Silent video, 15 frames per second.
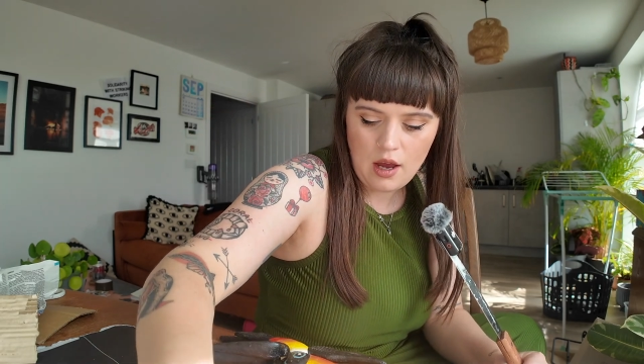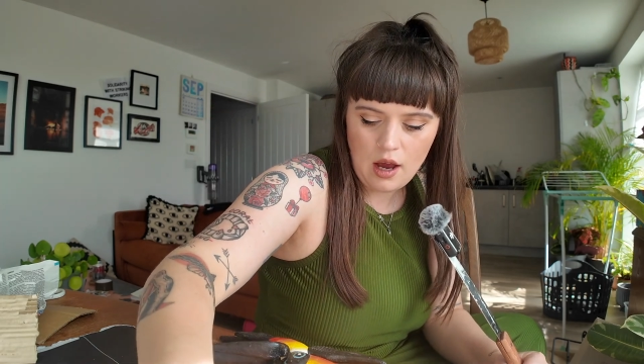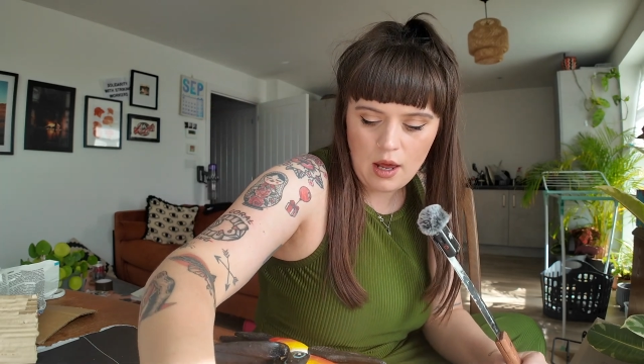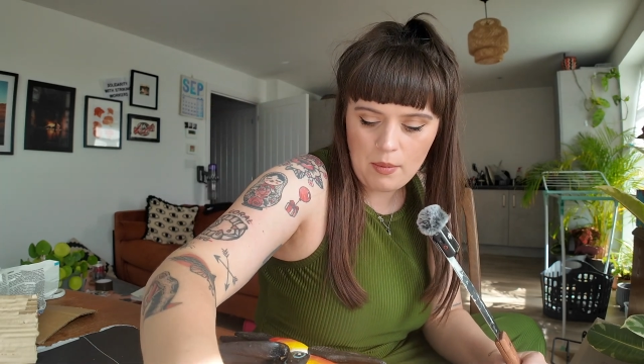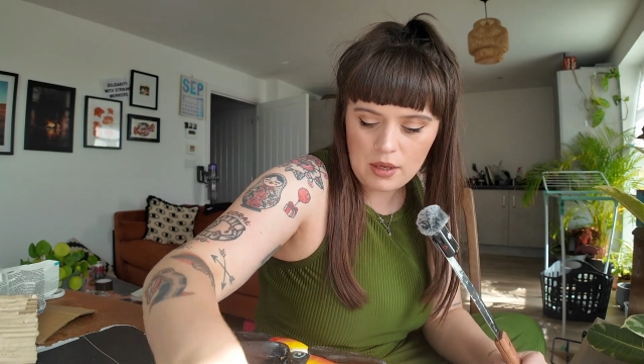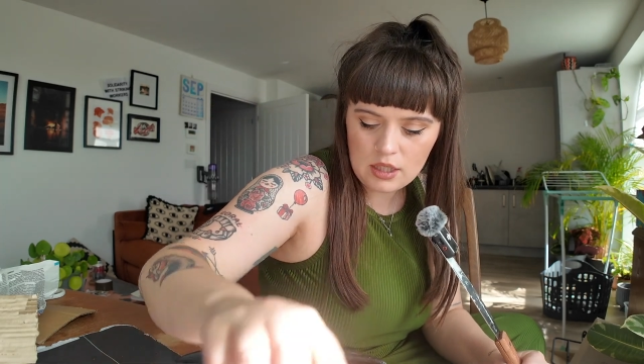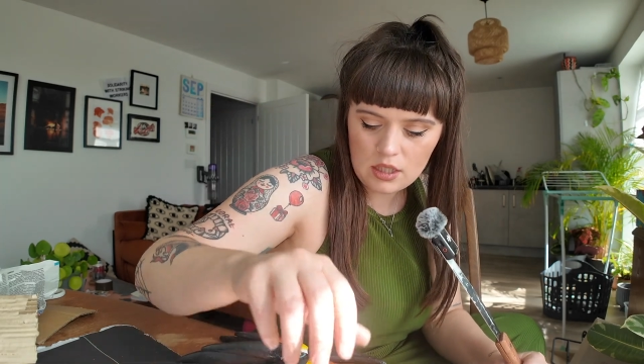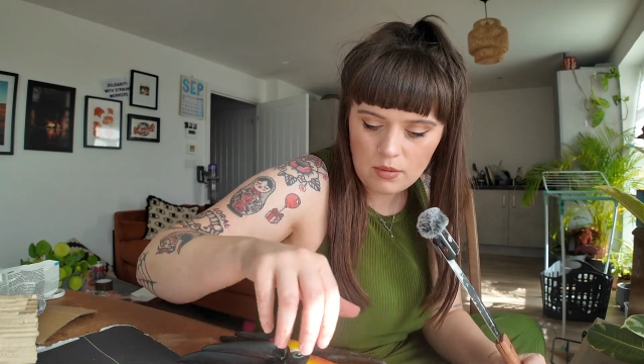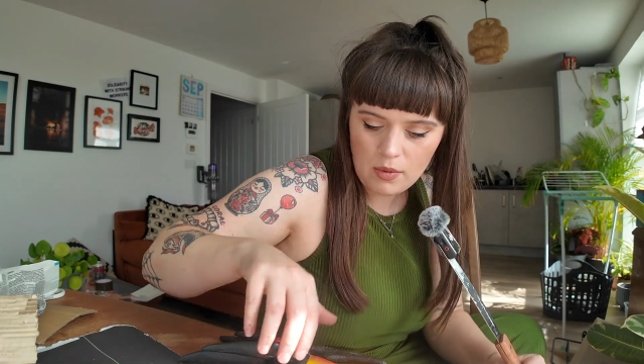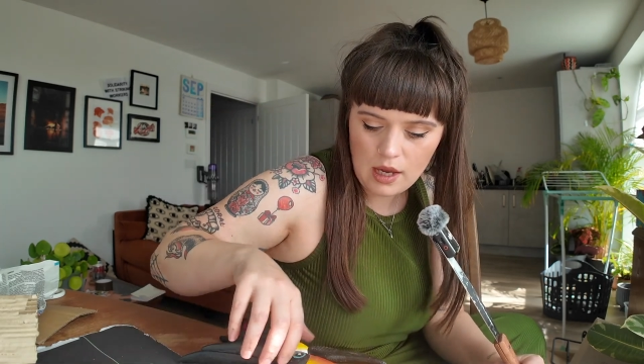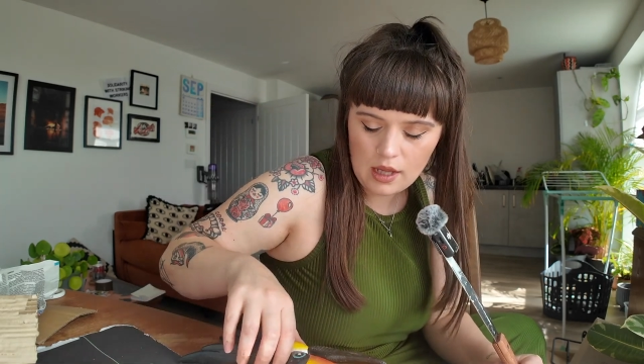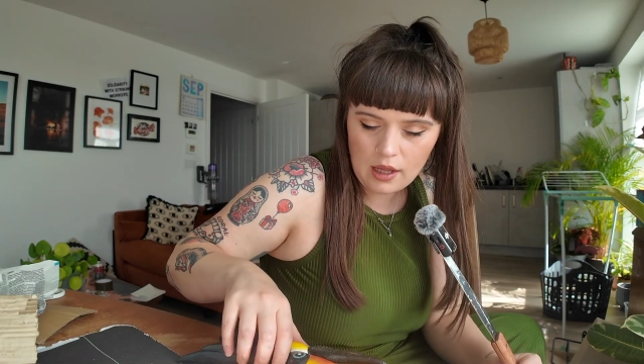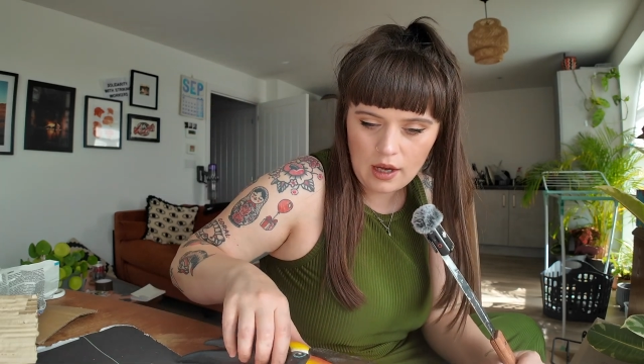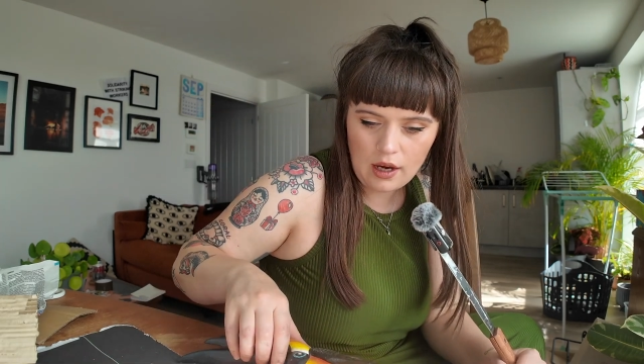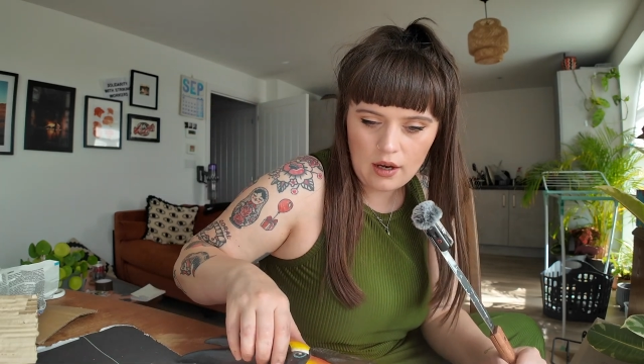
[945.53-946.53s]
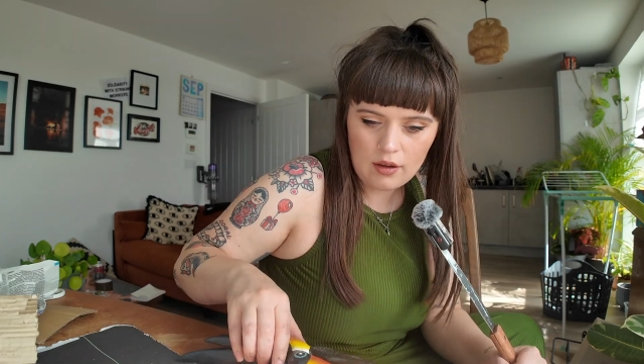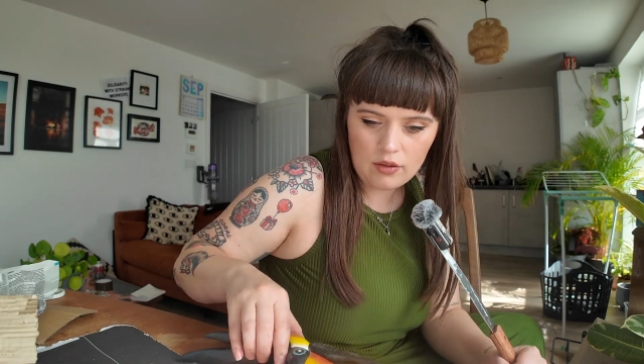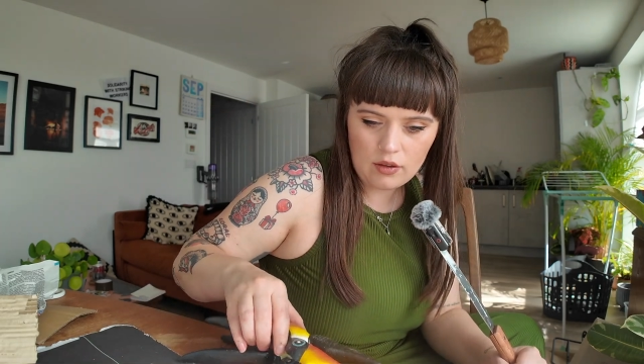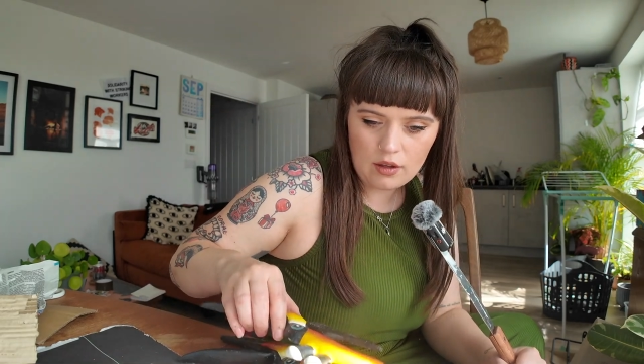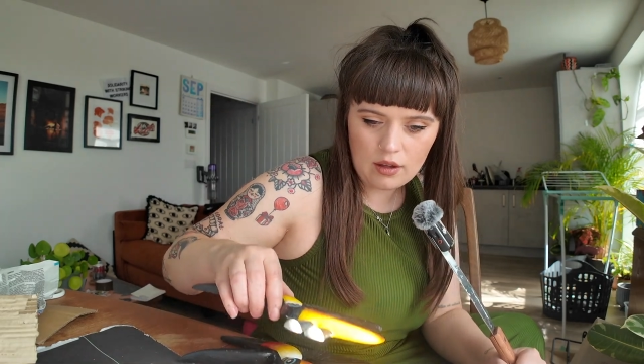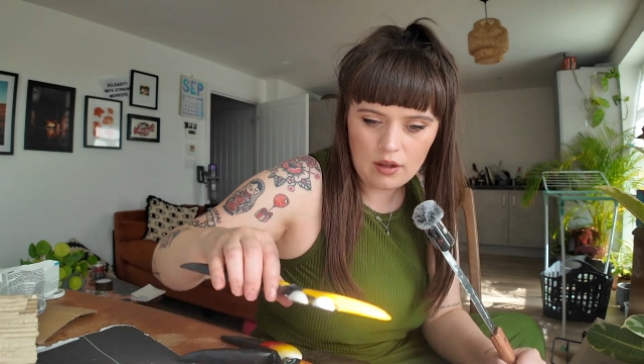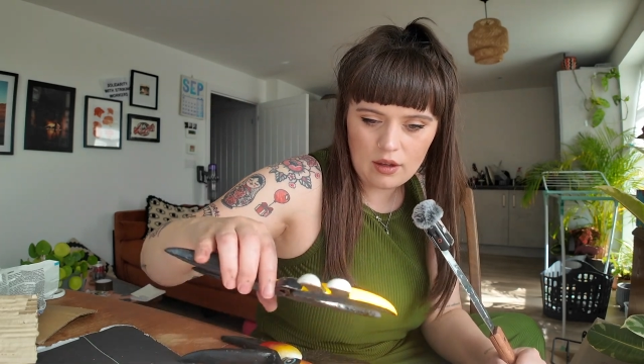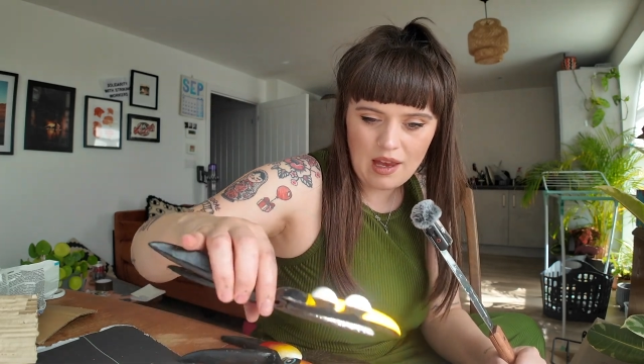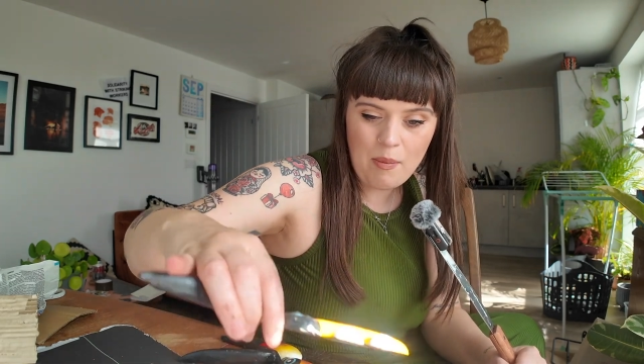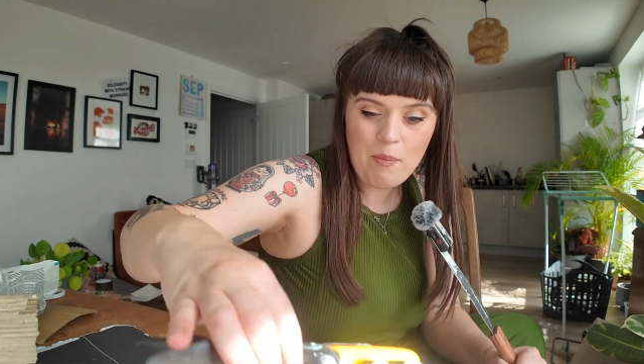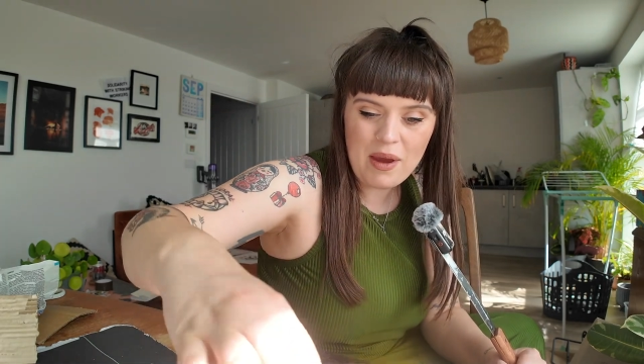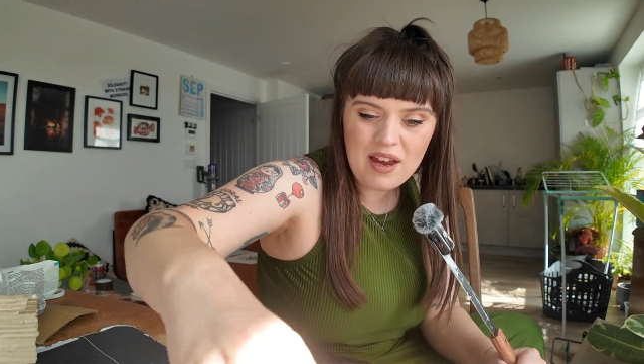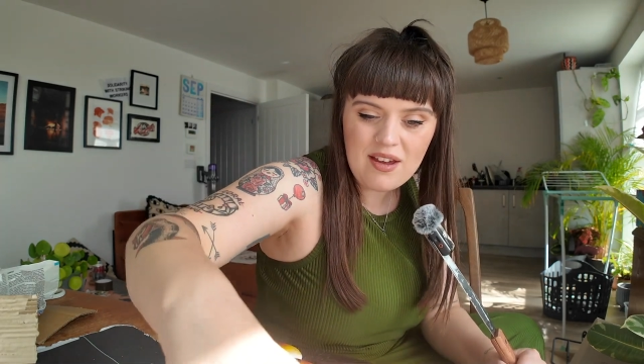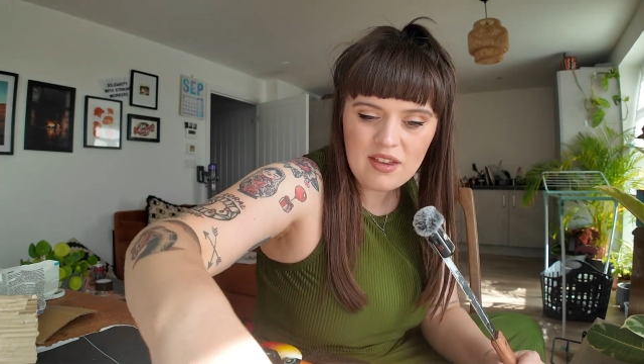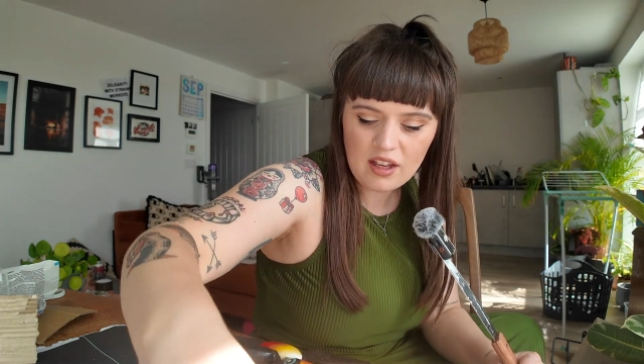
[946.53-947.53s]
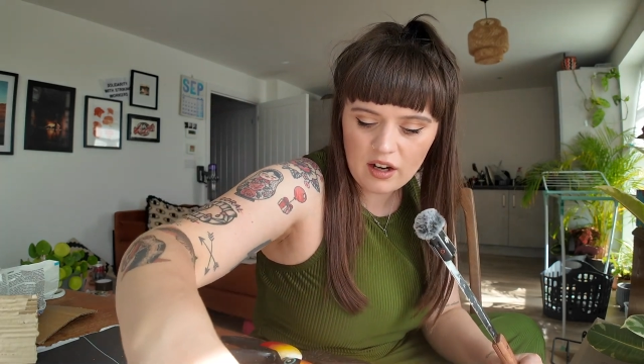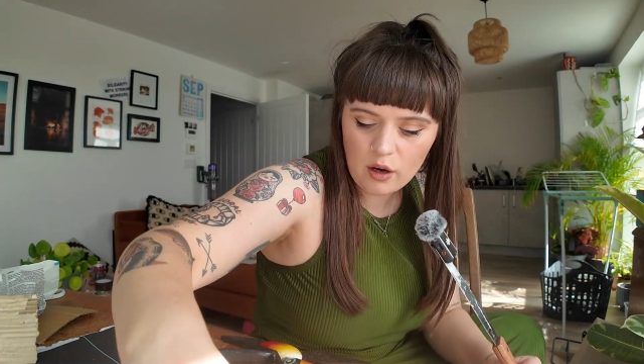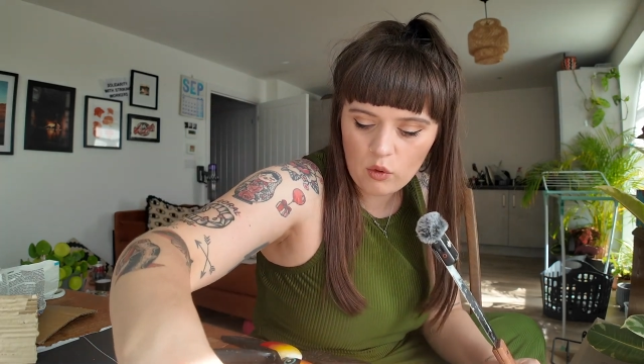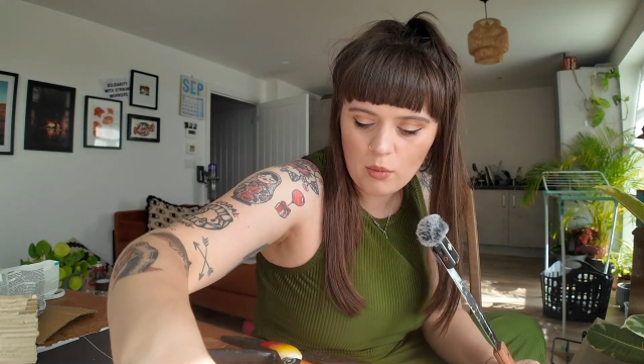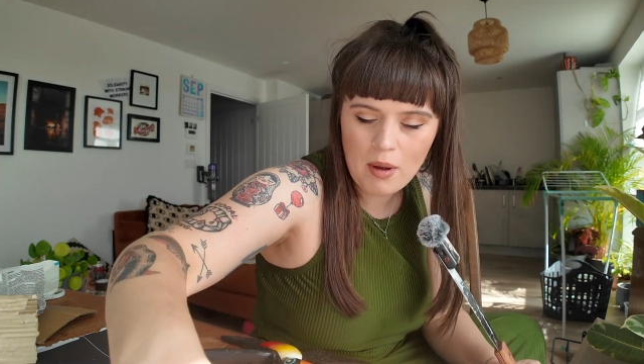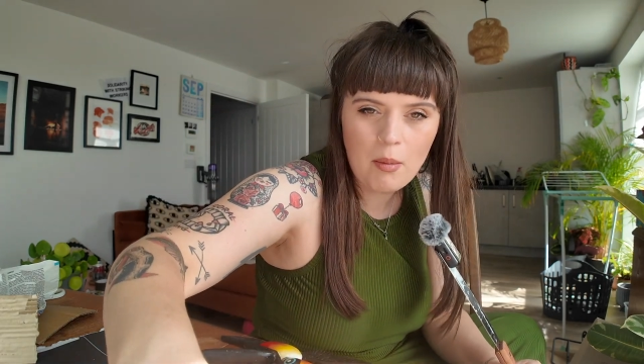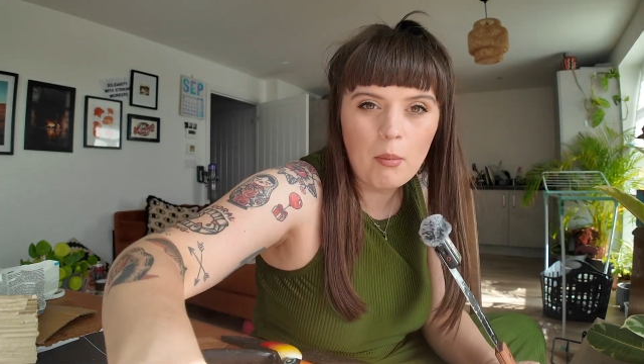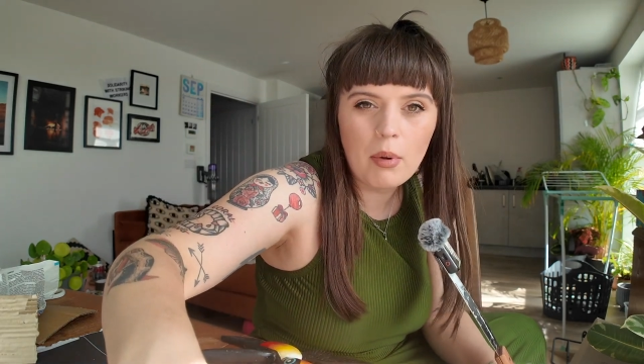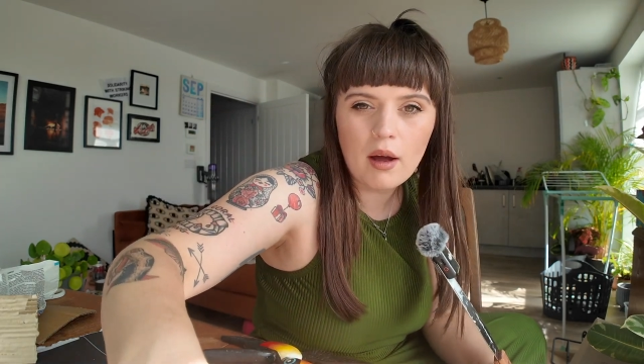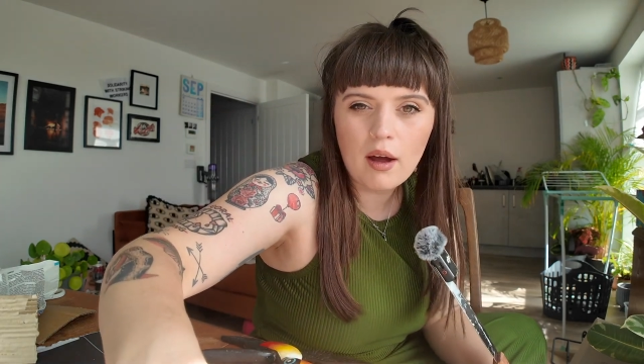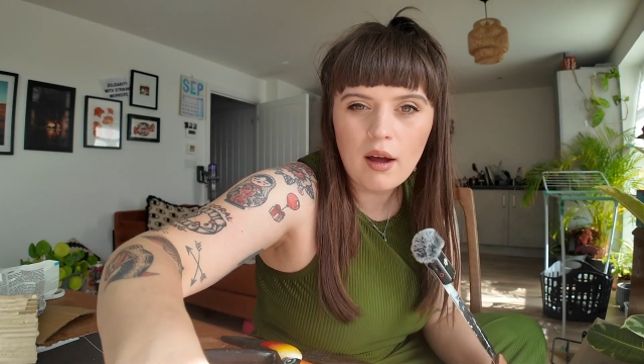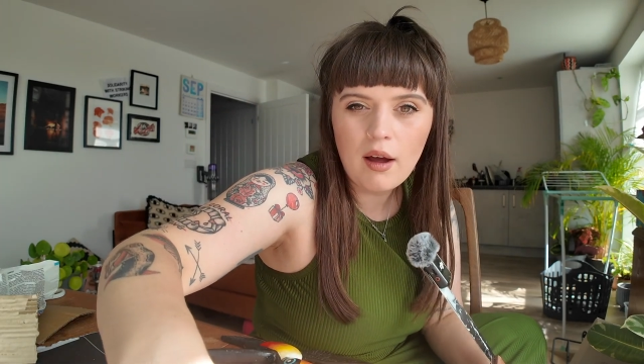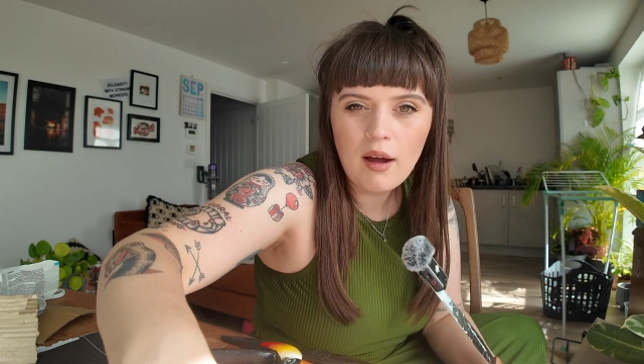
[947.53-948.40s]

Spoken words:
I must admit, like, they're bigger than I remember.